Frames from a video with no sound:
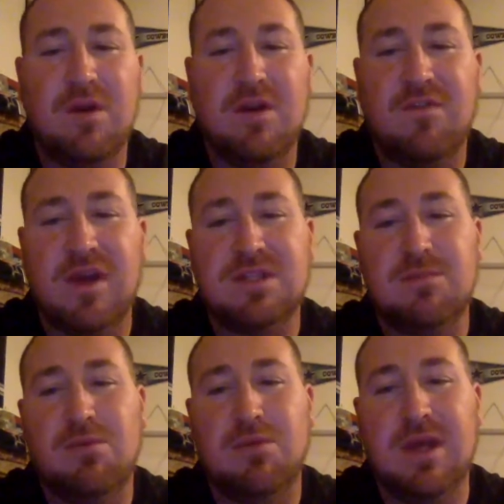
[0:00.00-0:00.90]
fantasy
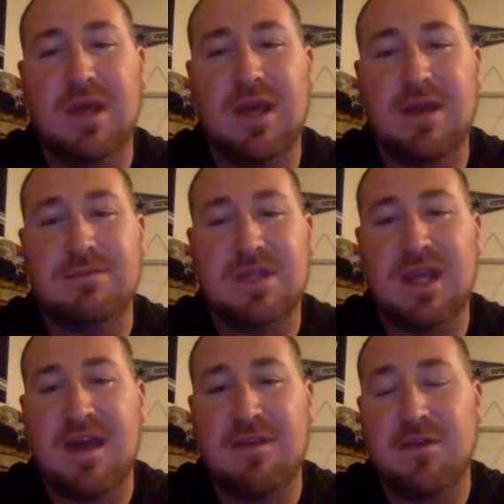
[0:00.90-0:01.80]
point games
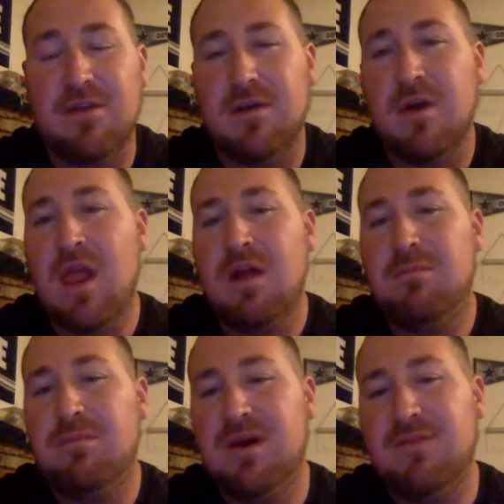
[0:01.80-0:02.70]
together.
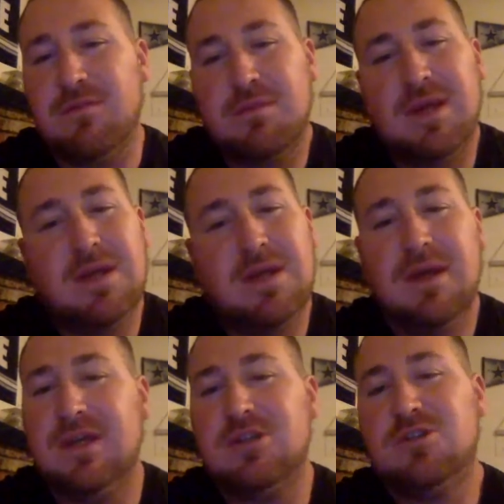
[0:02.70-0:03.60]
But for me,
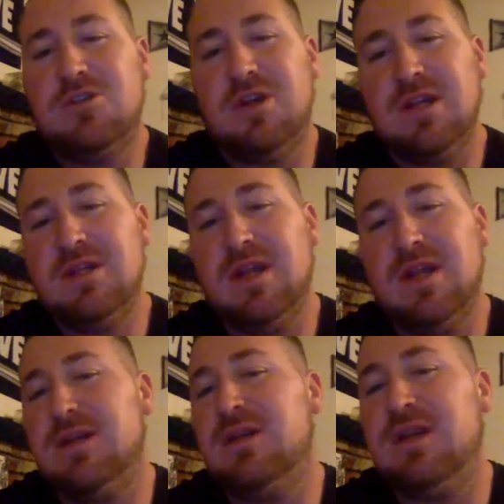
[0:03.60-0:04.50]
he's strictly
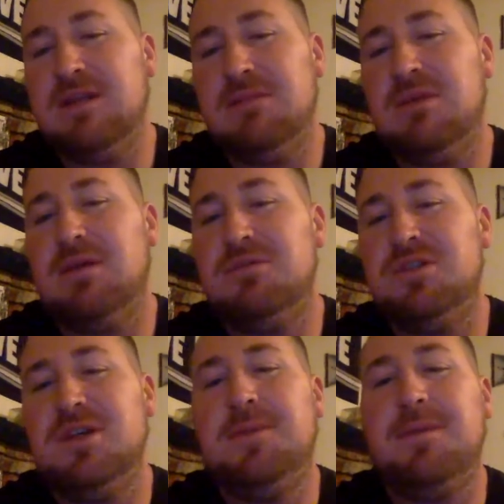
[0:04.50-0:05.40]
like deep
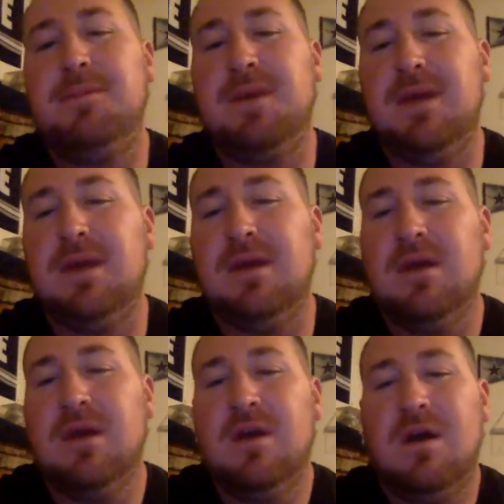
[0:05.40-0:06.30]
GPP.
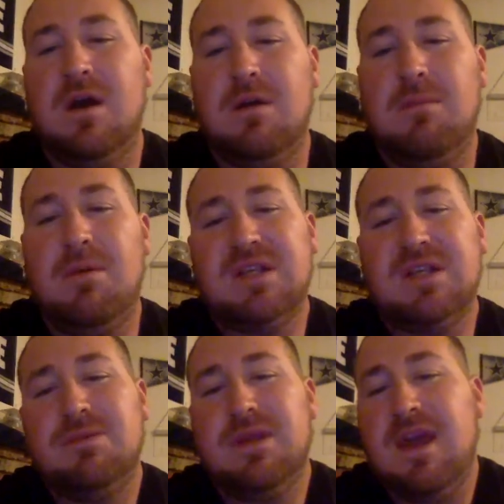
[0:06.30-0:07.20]

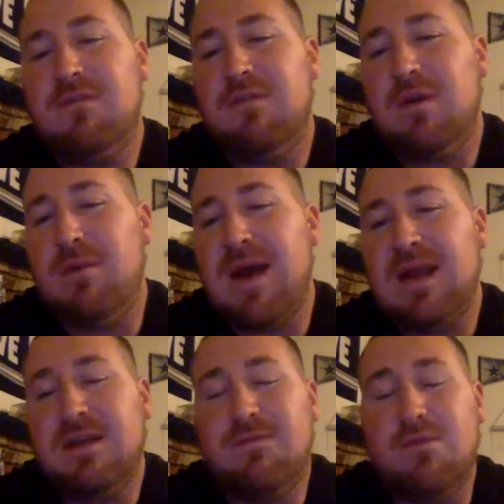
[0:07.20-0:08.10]
Possibly Avery
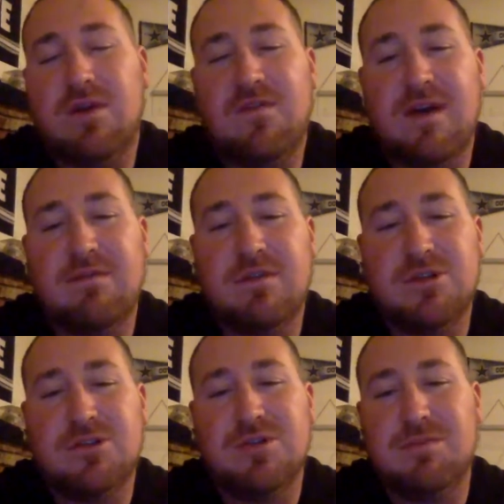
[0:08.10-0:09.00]
Bradley,
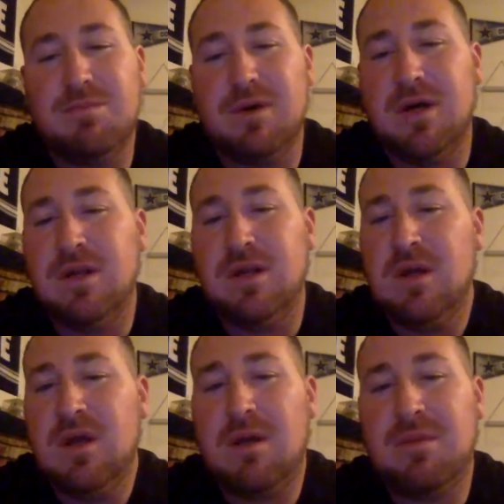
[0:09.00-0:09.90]
4,500. But
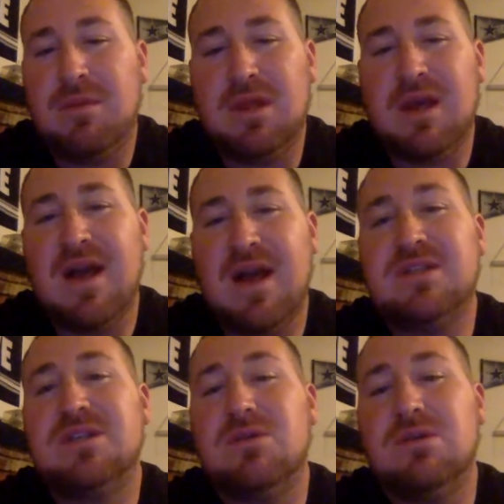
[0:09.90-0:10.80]
I mean, the guy
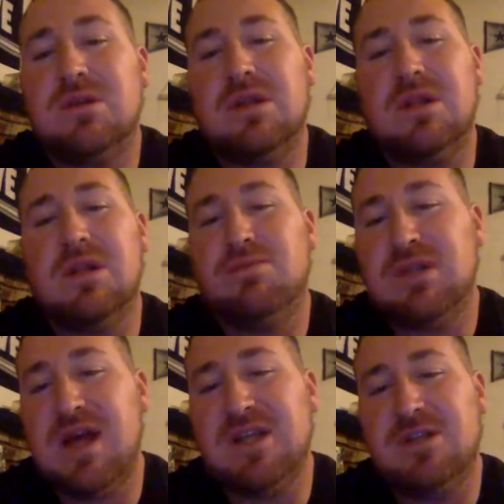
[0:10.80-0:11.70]
since going to the Clippers
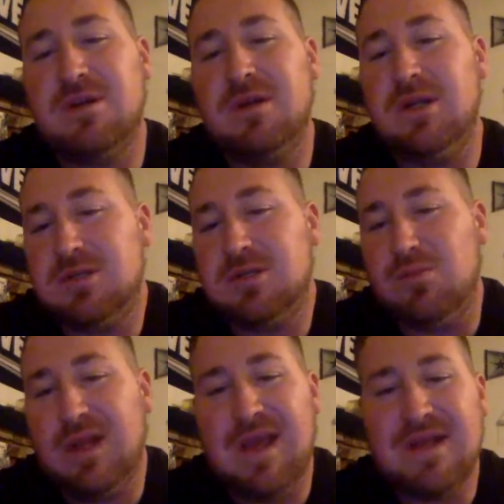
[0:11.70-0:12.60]
last year, he just
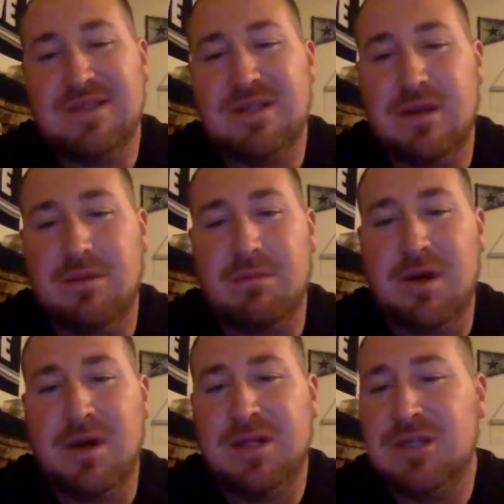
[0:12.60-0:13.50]
really hasn't done
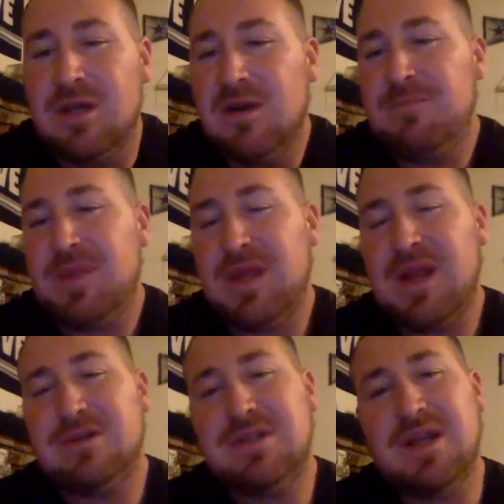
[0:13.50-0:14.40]
much. And
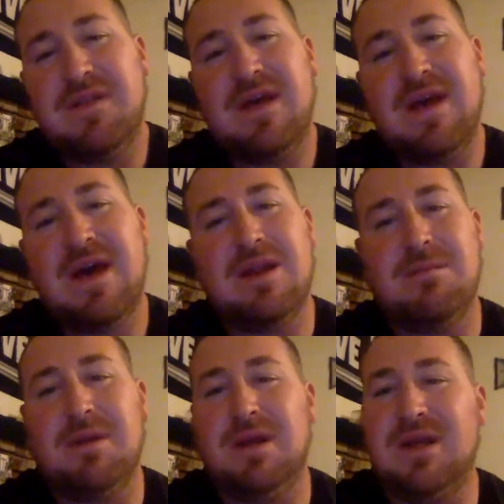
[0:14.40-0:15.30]
outside of that, I
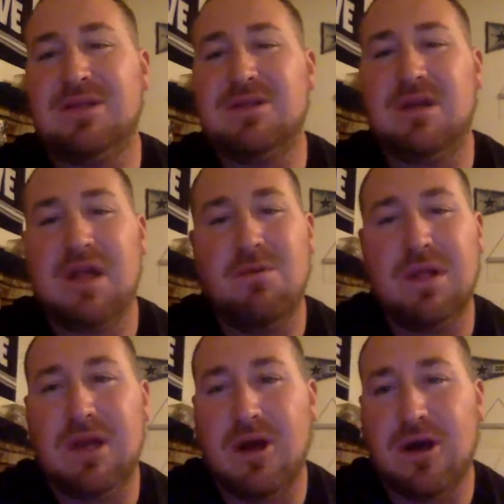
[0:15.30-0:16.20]
mean, that's all I
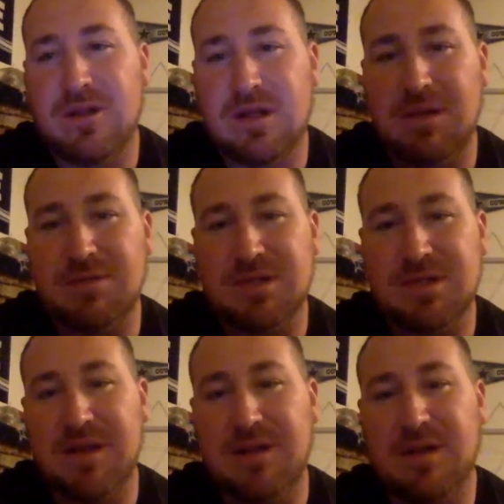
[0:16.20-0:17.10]
really got on the Clipper
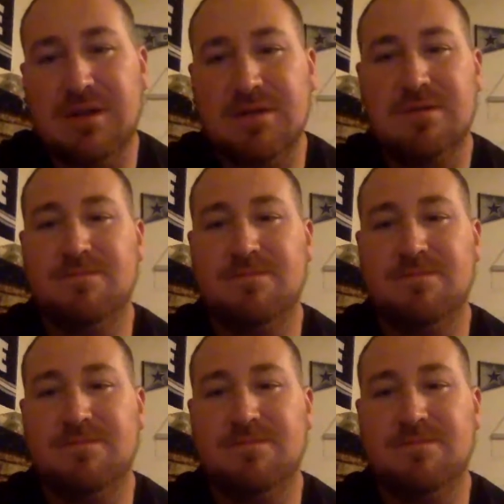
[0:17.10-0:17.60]
side of things.